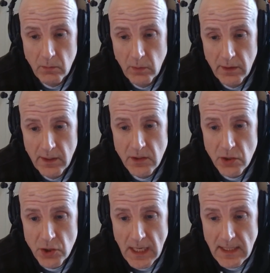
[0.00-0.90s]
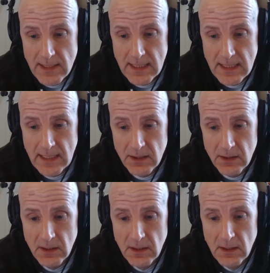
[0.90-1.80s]
when things are chained
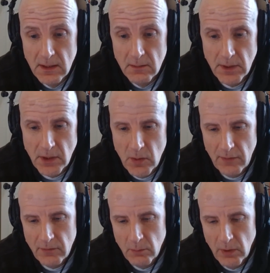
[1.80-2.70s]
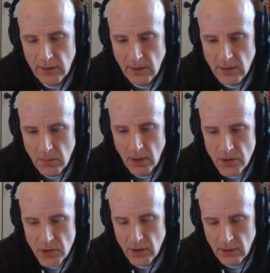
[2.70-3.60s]
together, but you have to break things apart
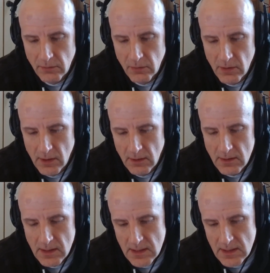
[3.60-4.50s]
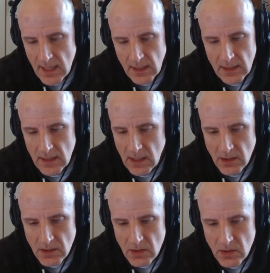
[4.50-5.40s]
strictly for the static
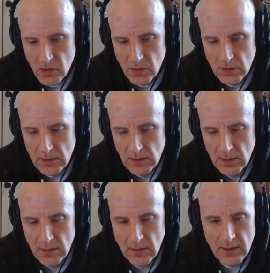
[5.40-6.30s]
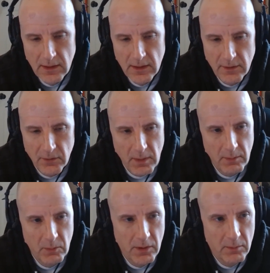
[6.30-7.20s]
analysis tool. That was
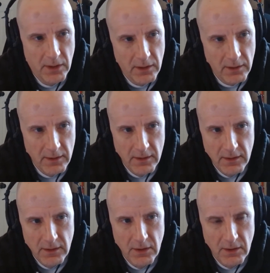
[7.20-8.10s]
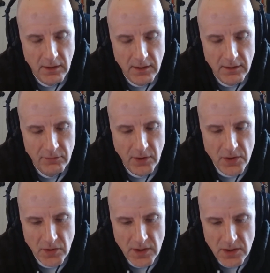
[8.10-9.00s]
probably one of the bigger
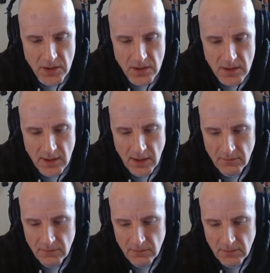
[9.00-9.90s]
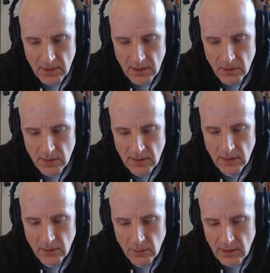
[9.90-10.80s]
frustrations that I've, in
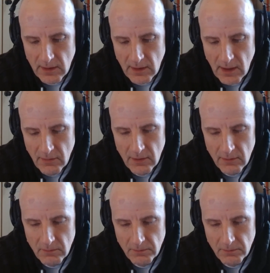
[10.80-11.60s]
dealing with that I've had